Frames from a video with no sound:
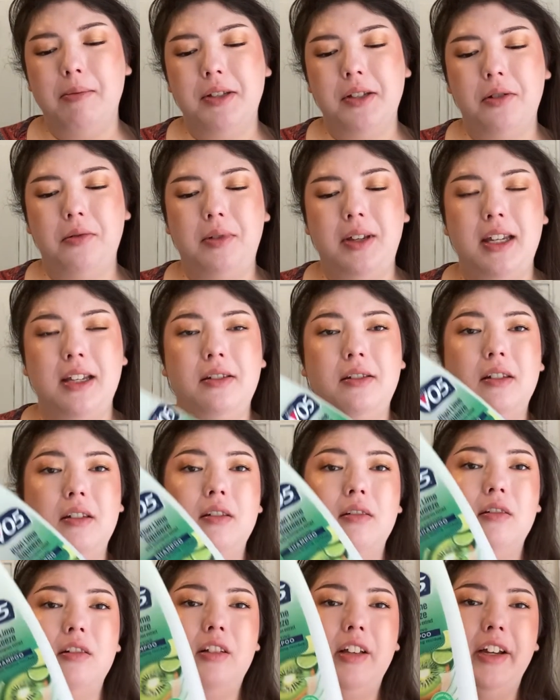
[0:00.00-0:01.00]
Squeeze
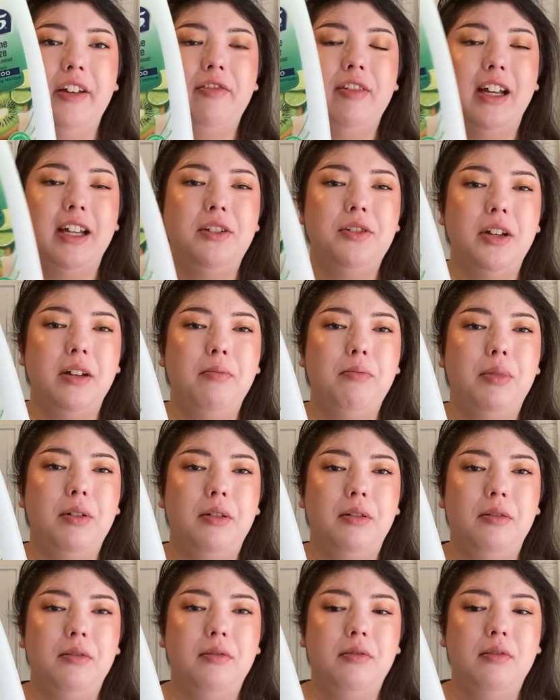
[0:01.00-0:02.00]
Clarifying
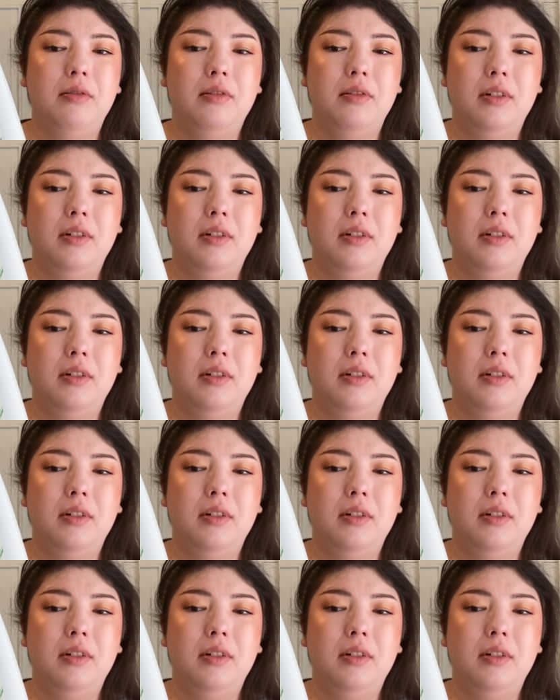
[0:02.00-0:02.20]
Shampoo,